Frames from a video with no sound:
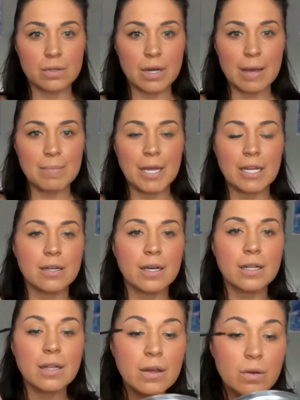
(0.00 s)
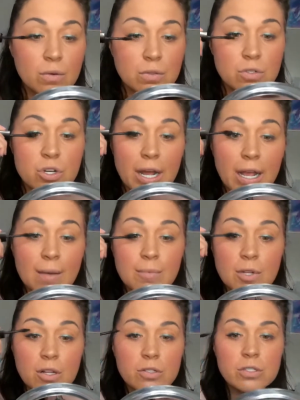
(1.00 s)
I mean, hello, should I come
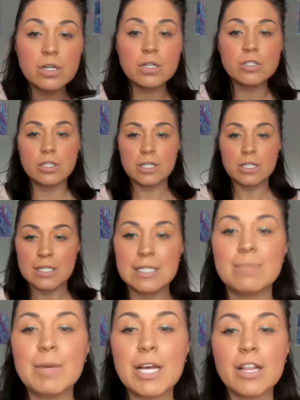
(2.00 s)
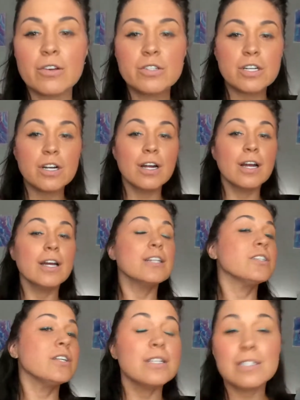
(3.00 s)
closer? Do you need to see me closer?
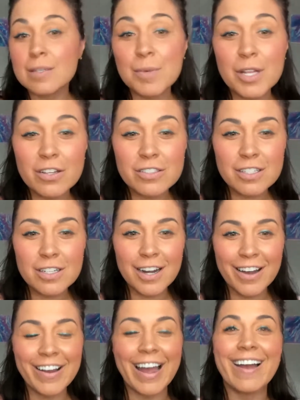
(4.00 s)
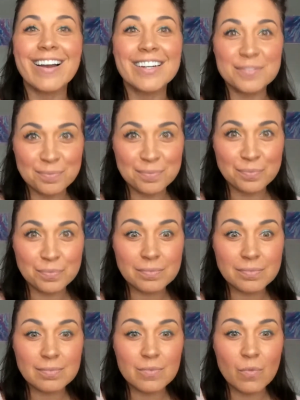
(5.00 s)
Do you need to see me closer? Okay.
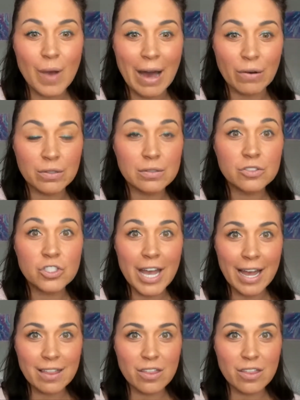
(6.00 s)
Wow. Check